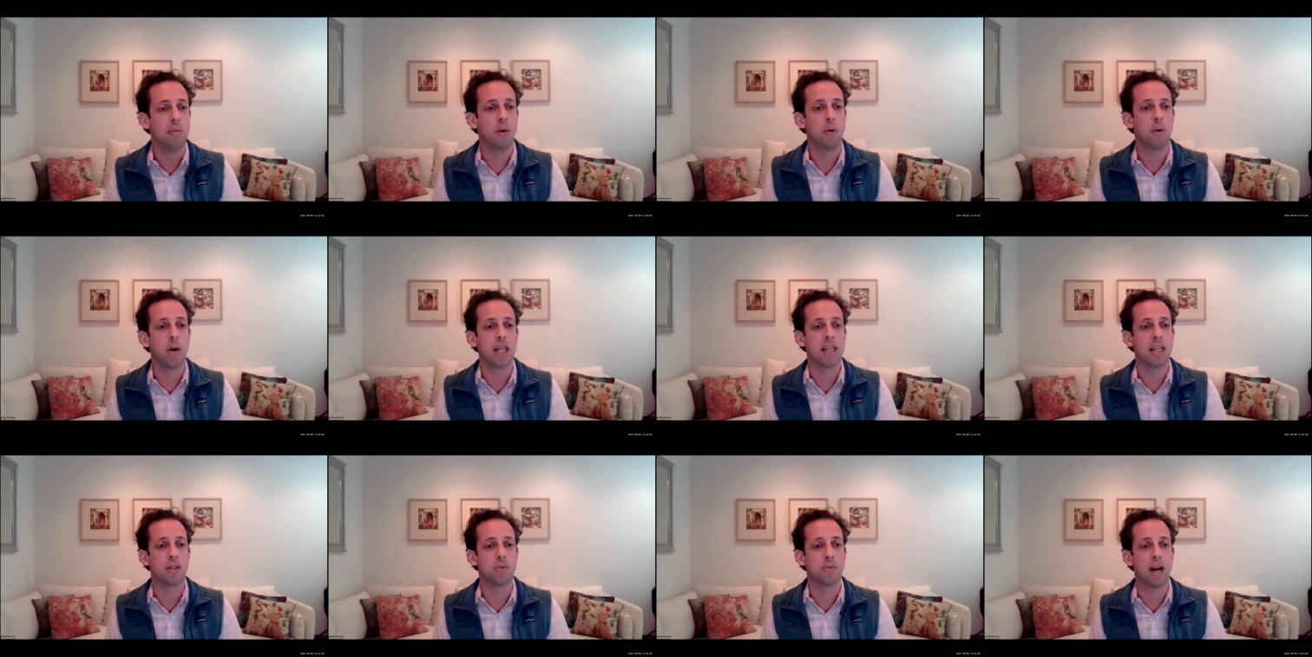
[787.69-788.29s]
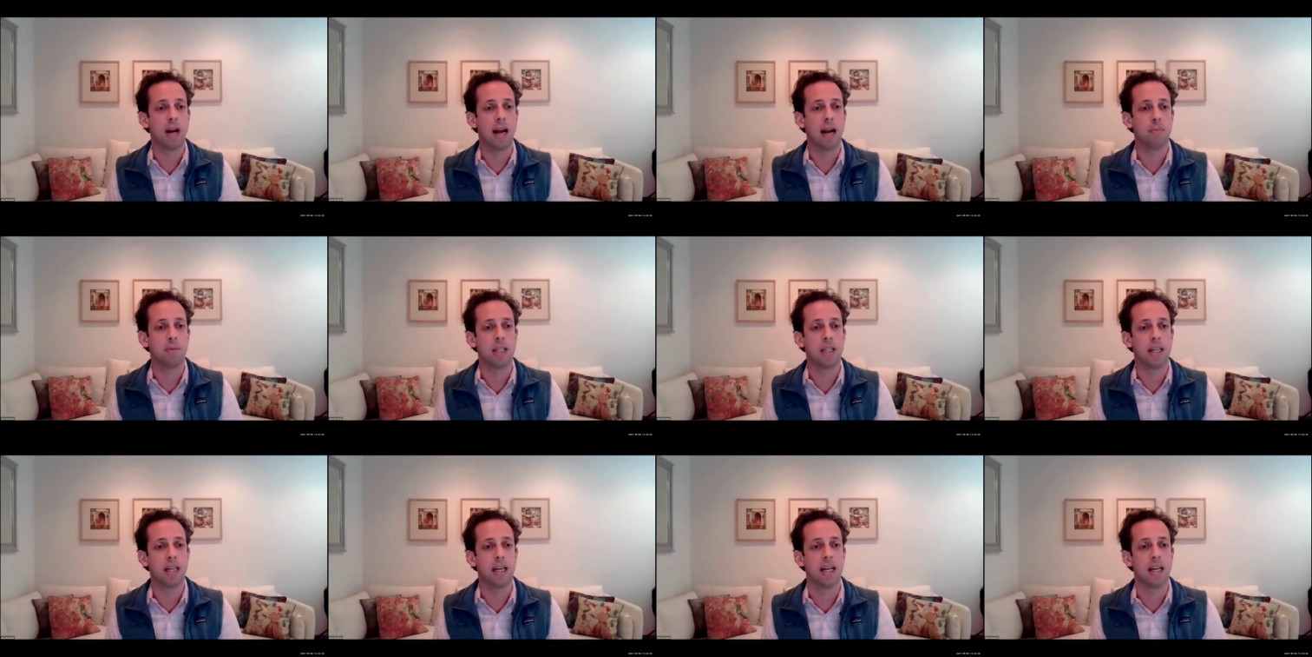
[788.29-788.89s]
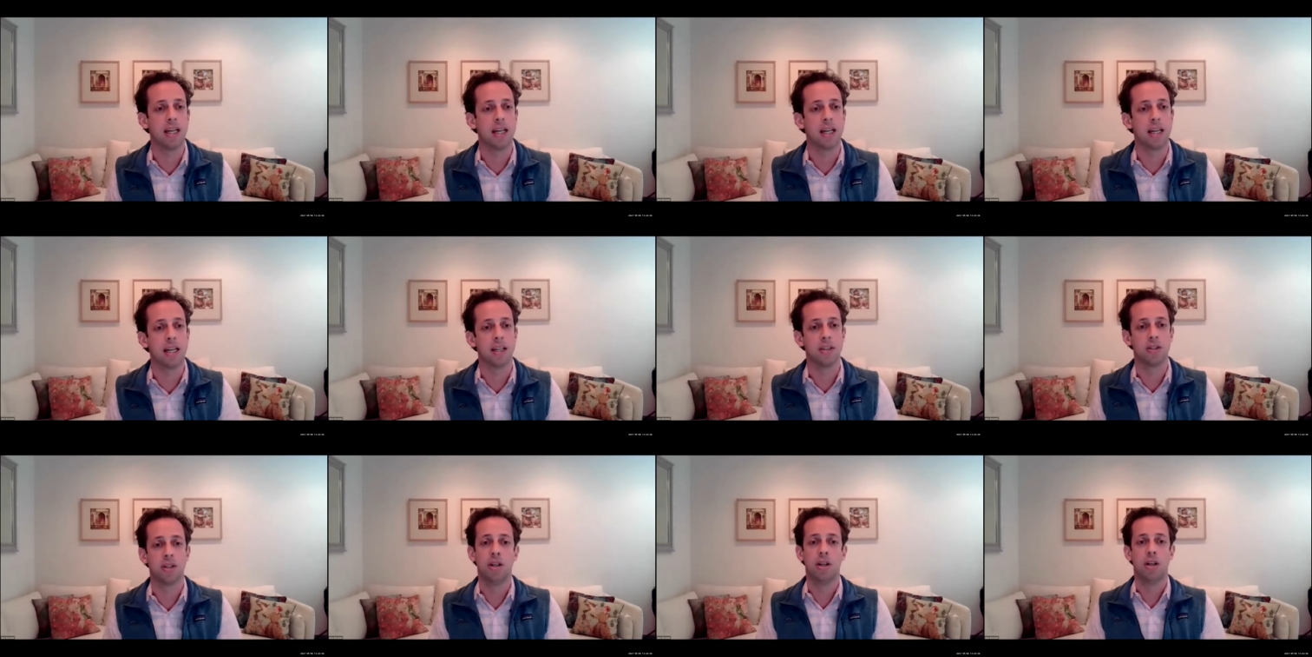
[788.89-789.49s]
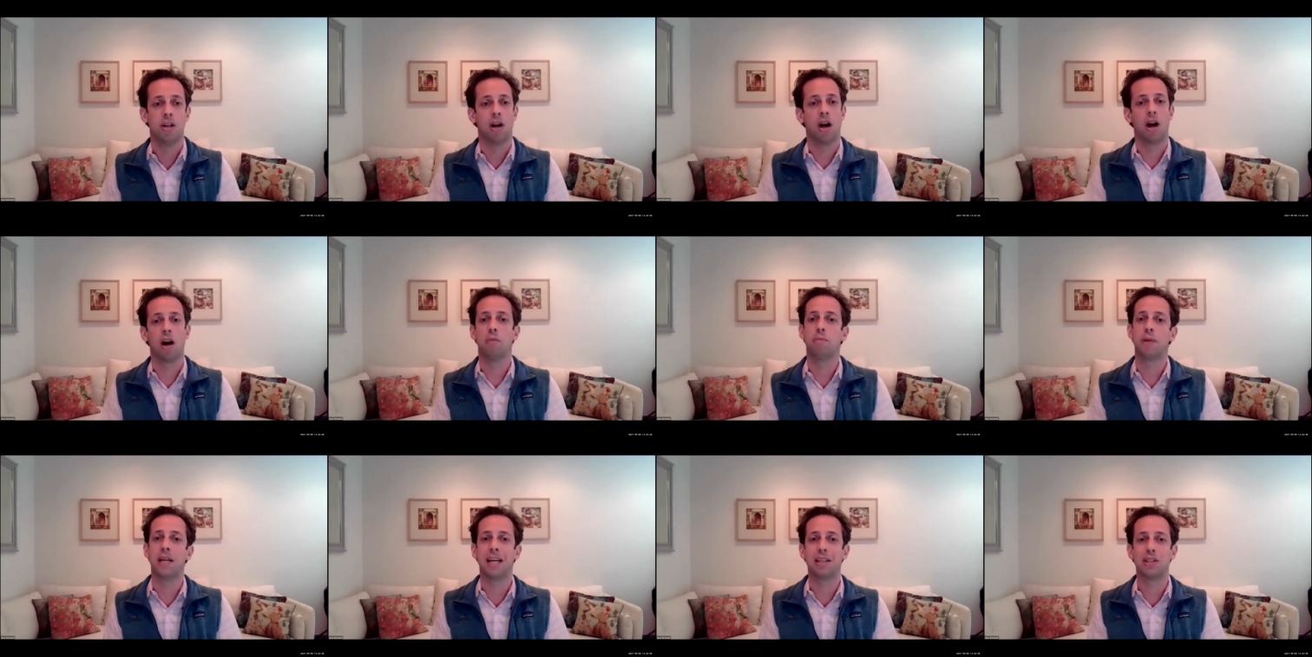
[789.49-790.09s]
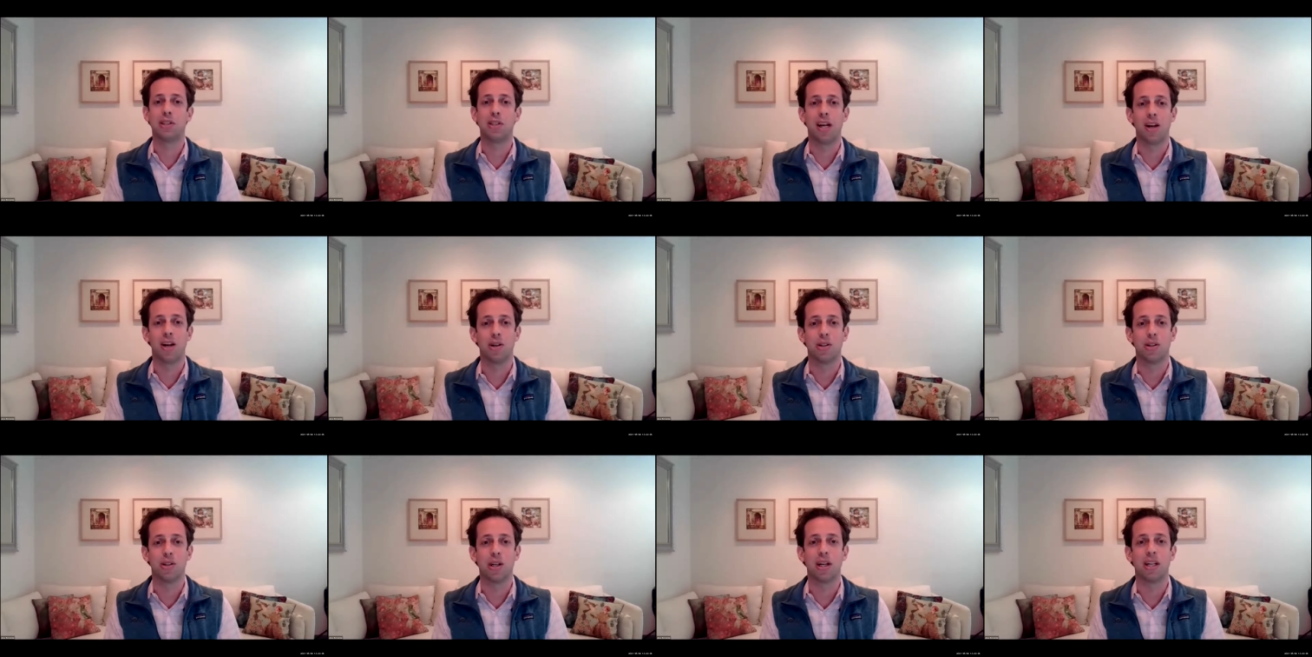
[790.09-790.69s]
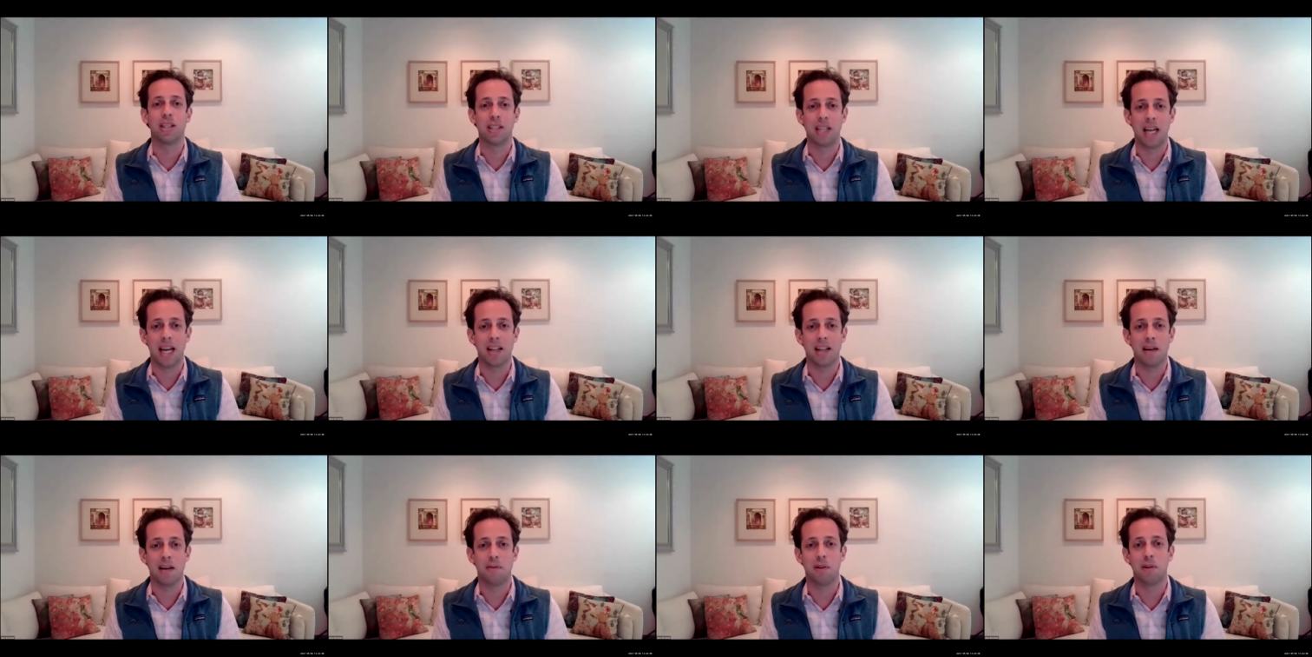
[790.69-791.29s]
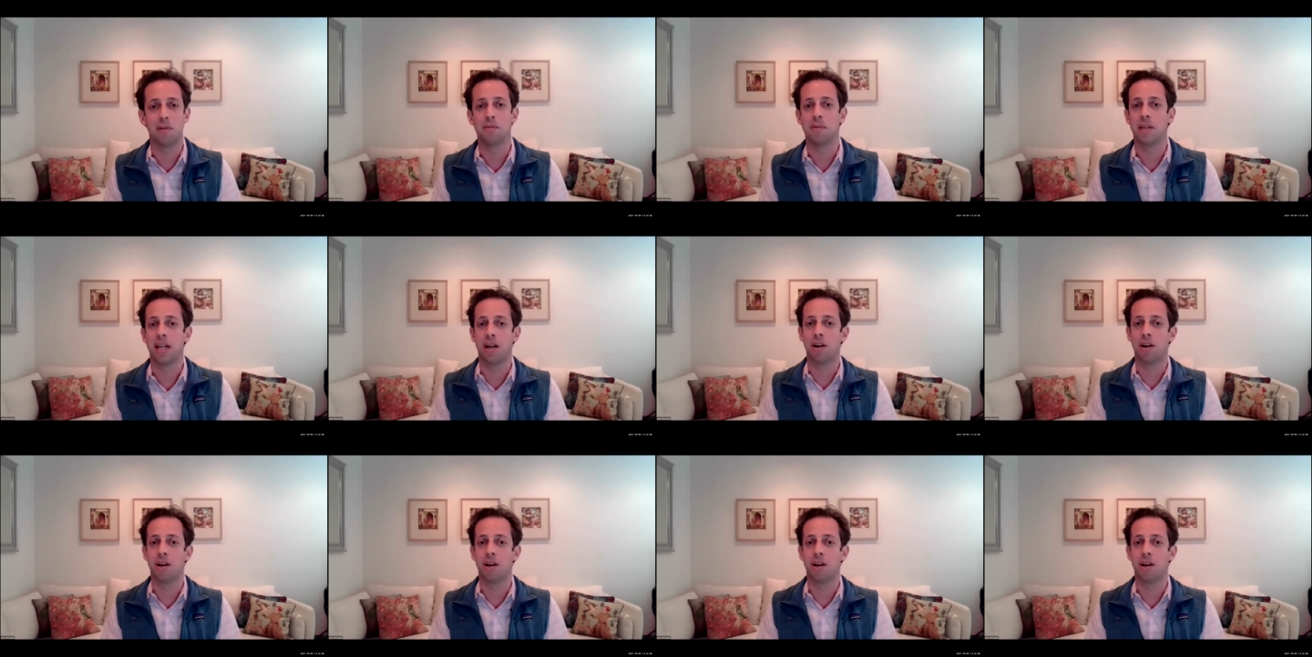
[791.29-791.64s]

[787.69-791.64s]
But what this wraps in is RPS standards on a state level,